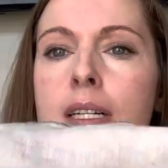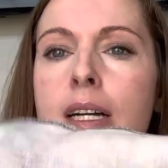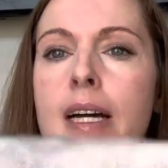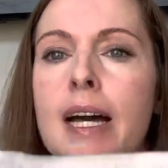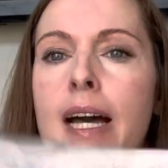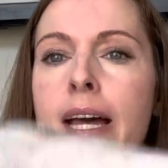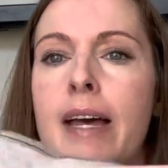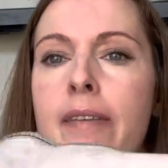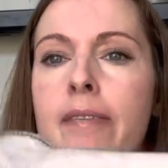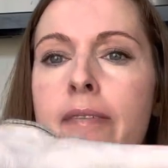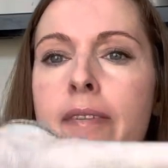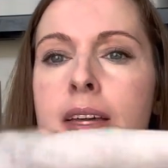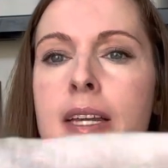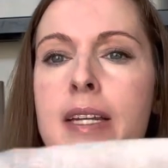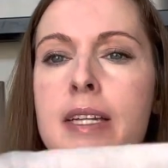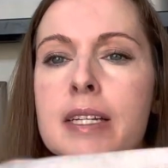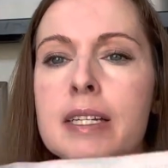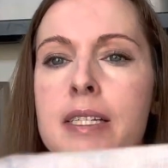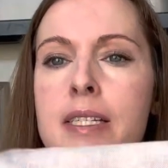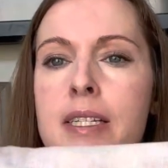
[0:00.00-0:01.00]
I have
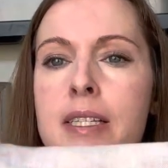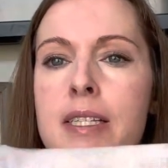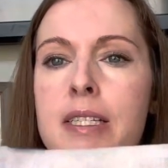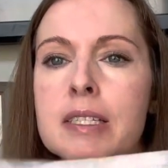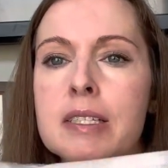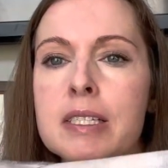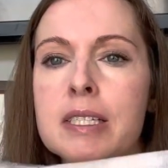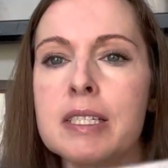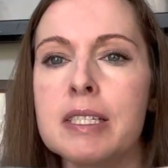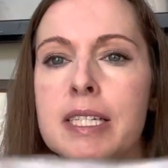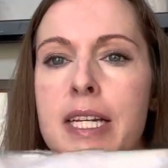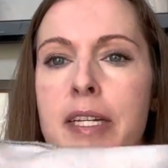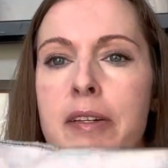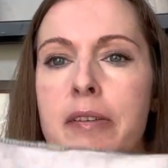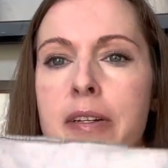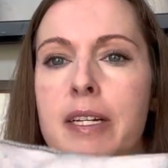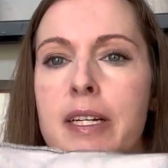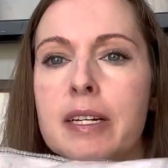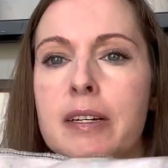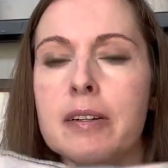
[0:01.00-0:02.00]
finished, this is
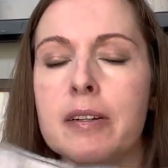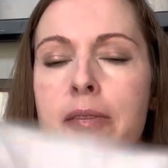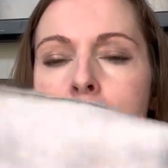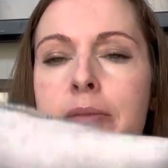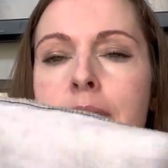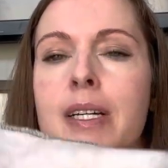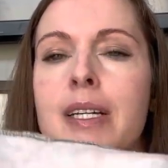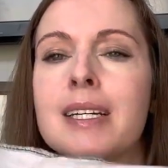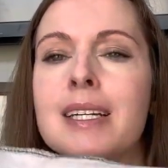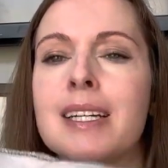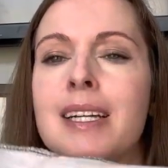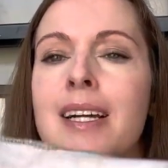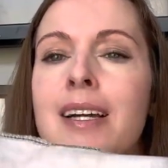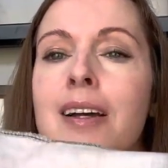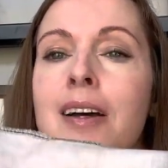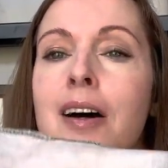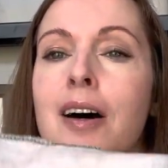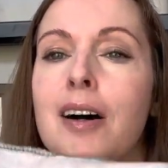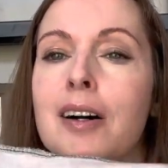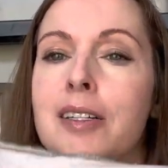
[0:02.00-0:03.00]
January or
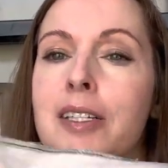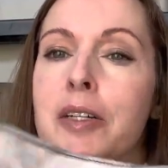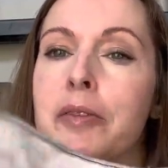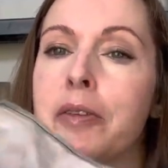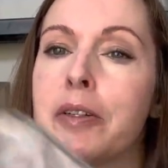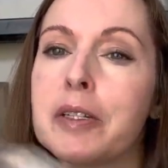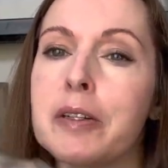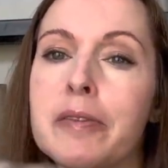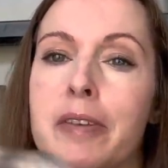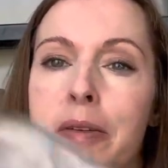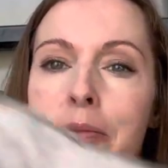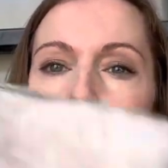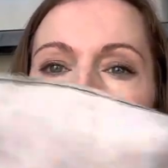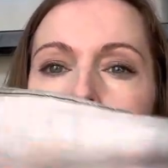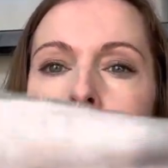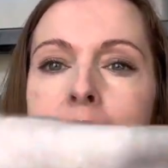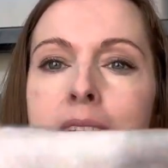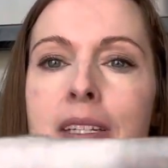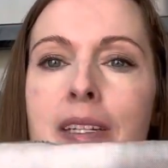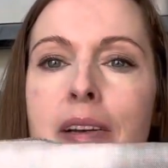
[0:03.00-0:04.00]
October,
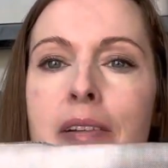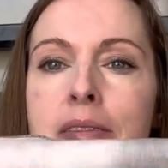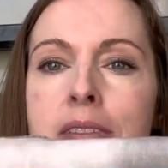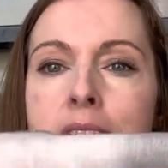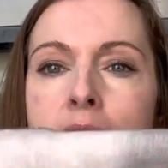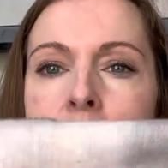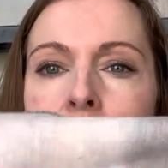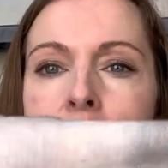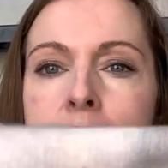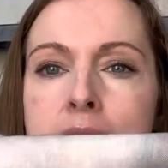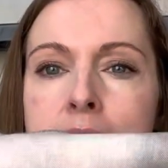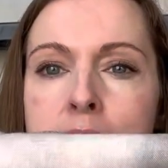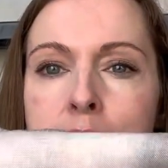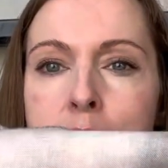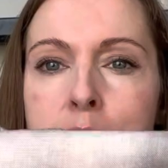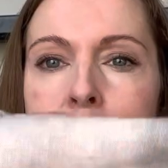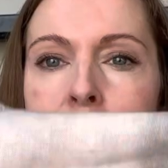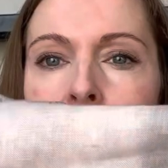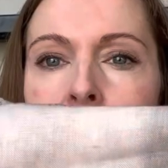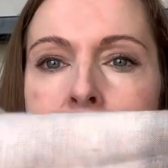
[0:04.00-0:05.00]
November. I've started
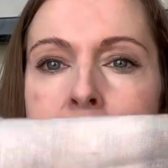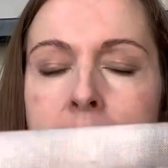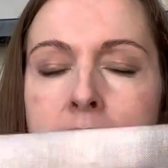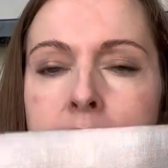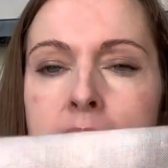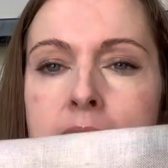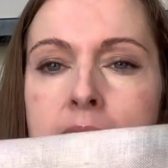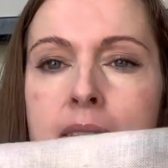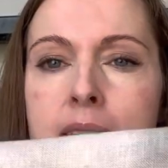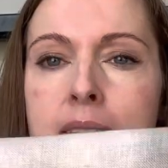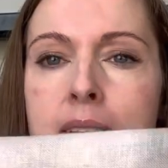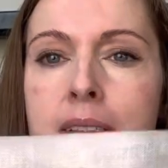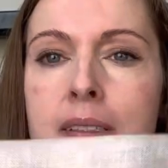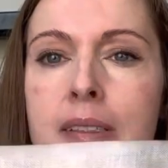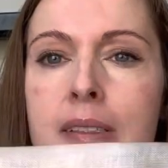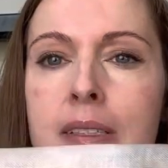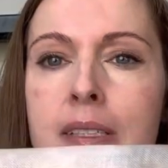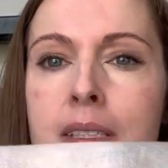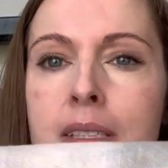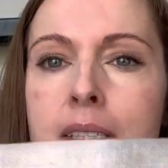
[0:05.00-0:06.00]
December now,
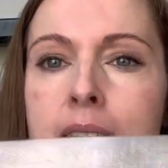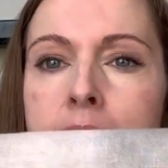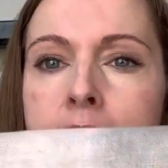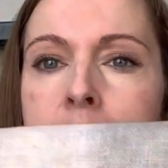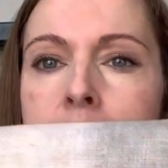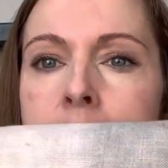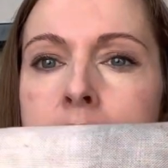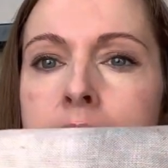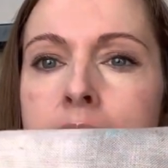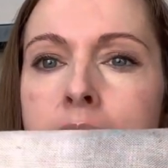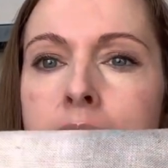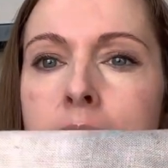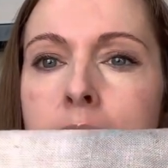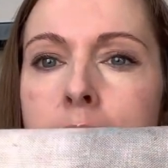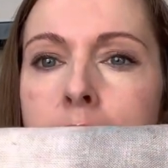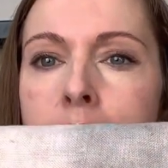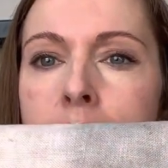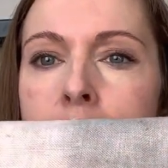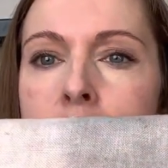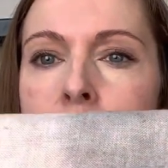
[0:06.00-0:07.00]

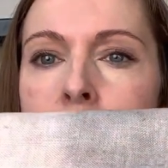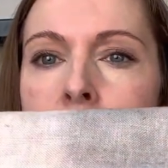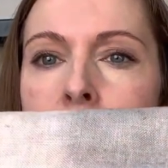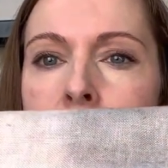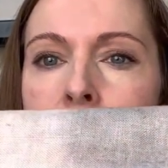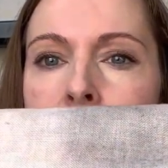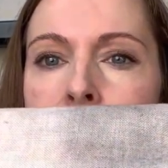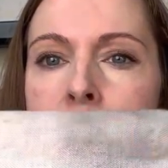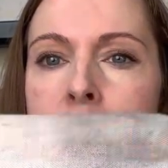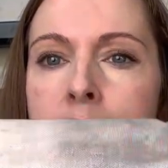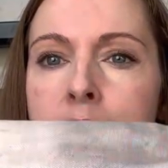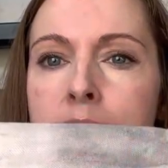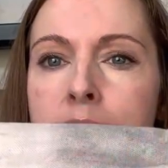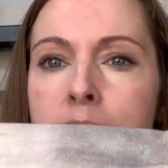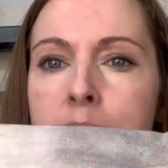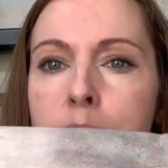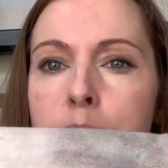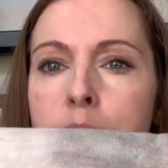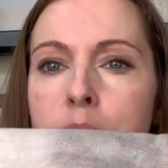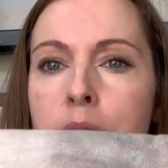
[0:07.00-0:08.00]
working on getting the
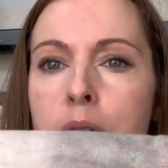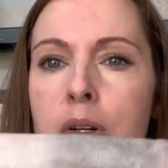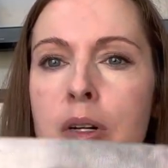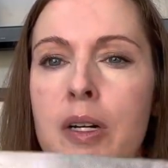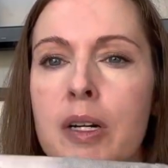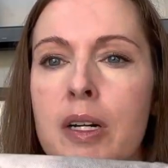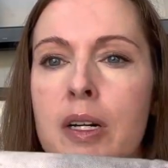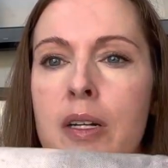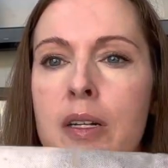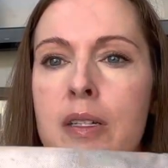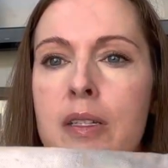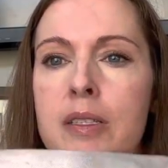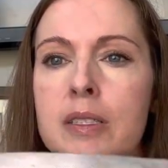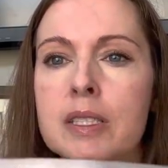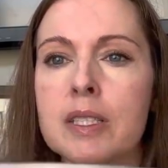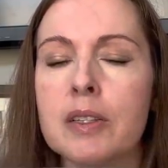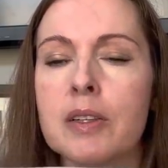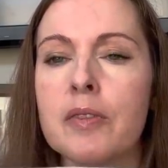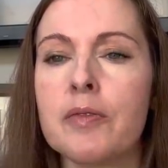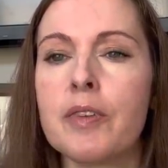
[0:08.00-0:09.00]
border. So
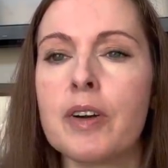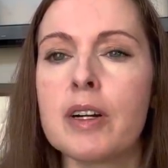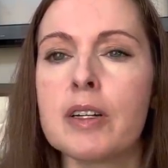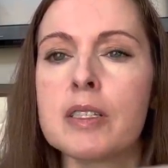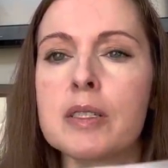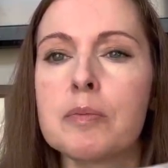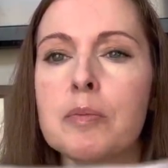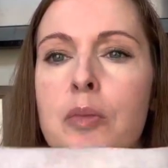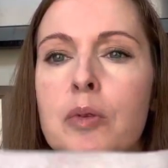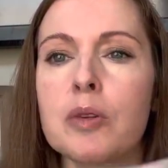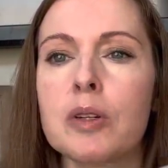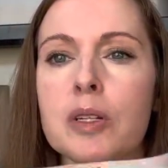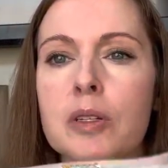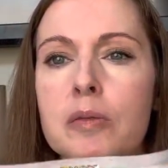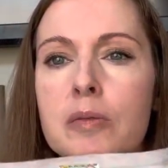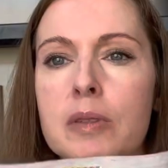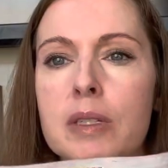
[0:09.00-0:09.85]
the first border